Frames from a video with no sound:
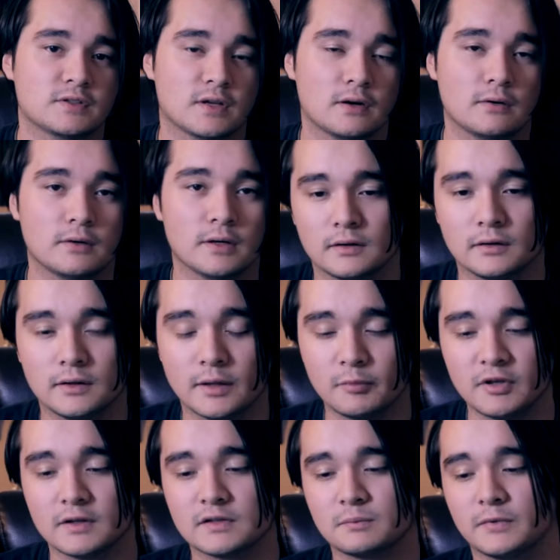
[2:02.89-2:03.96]
So let
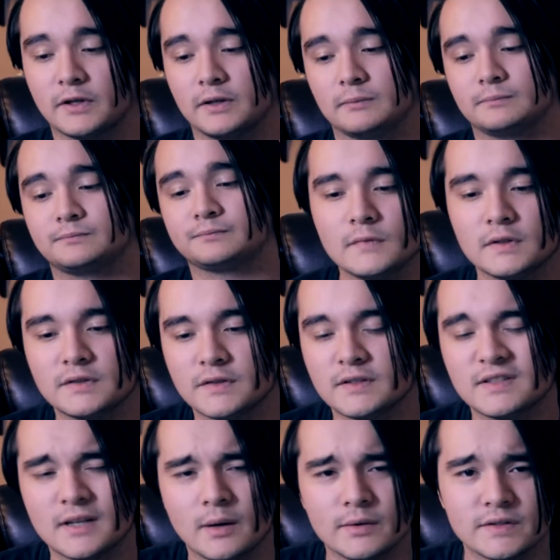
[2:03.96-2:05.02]
me explain.
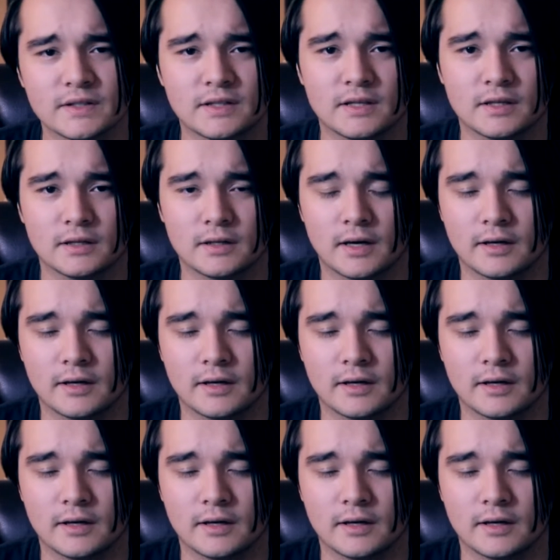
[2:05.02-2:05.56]
Since I was a kid,